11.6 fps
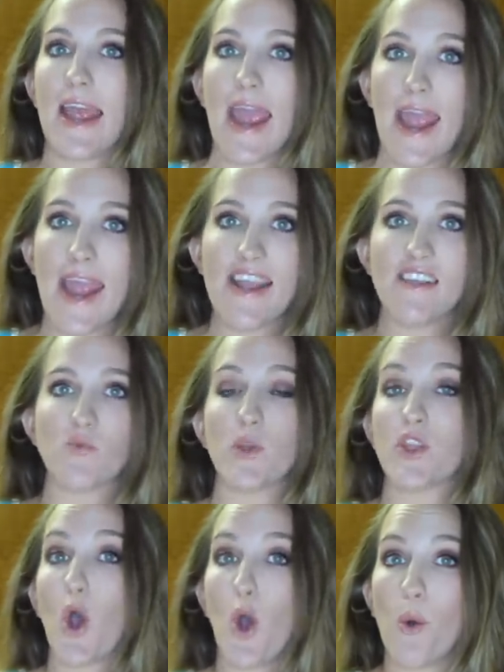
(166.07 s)
eggs
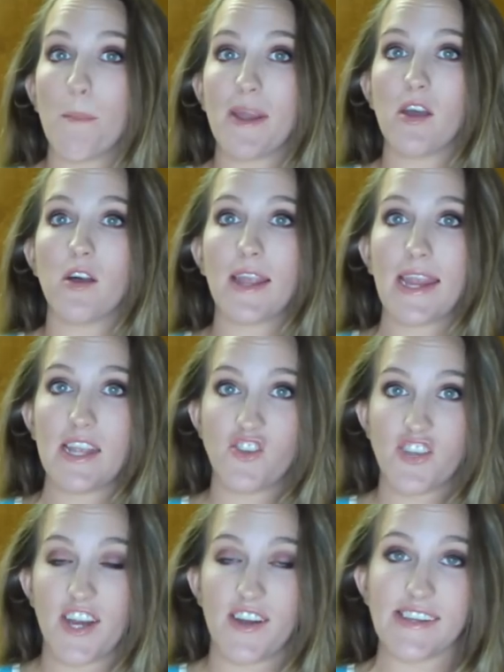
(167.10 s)
with oatmeal
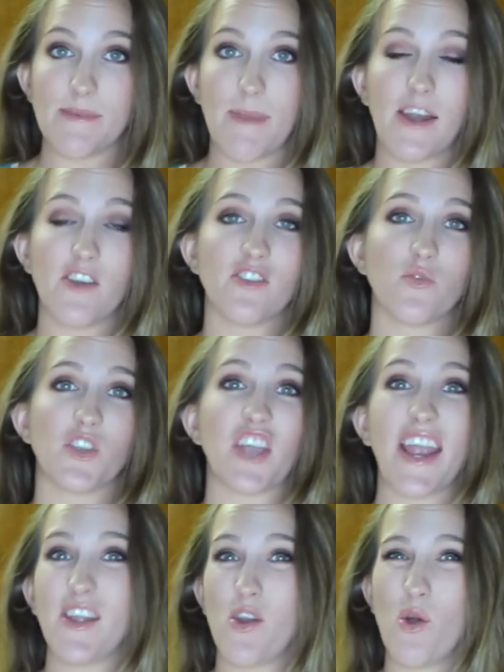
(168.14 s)
and cherry tomatoes, which
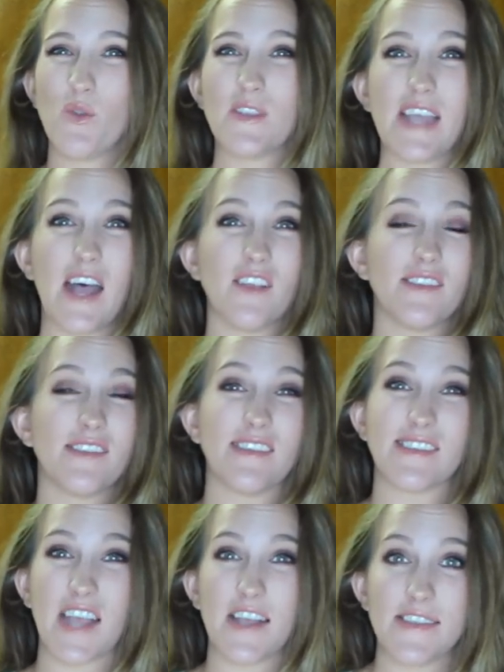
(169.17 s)
I know sounds
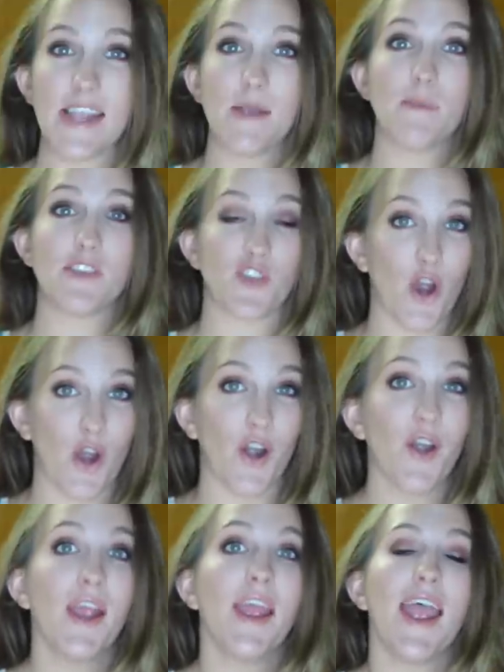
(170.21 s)
disgusting and
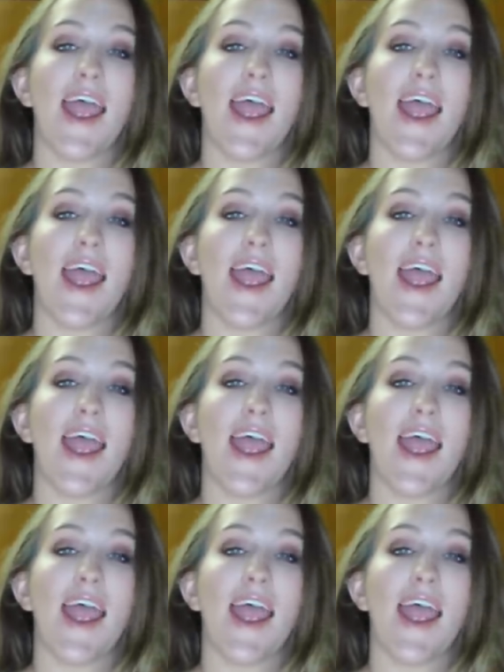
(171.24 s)
bizarre,